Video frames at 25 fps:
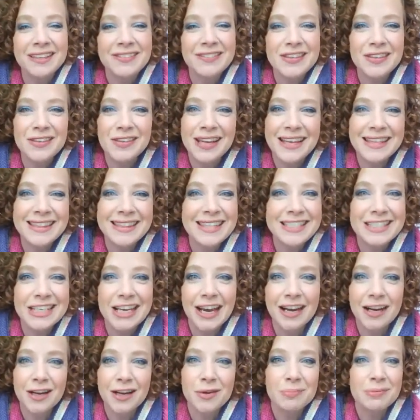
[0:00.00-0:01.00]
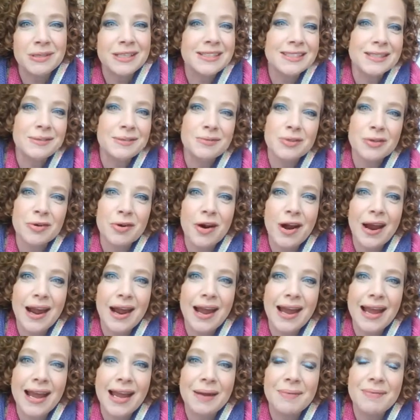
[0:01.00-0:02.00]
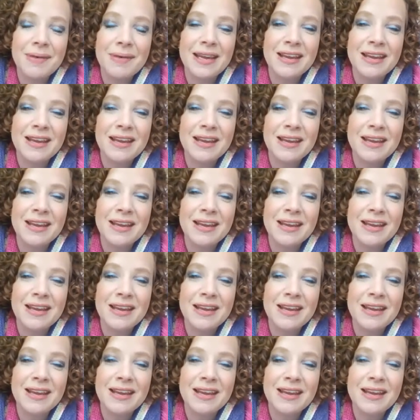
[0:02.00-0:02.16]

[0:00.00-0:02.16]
If you like the channel, please subscribe